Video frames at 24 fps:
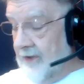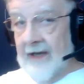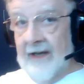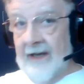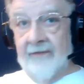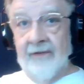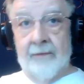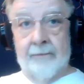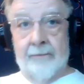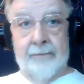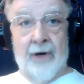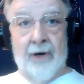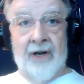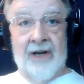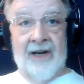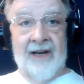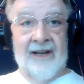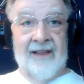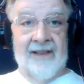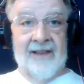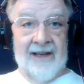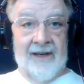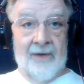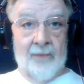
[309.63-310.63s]
I haven't bought
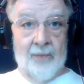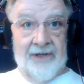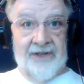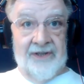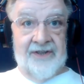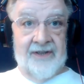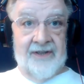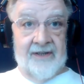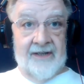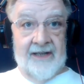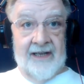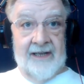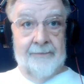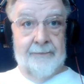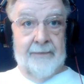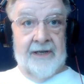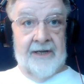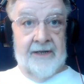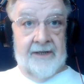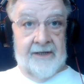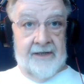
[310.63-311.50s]
anything recently, but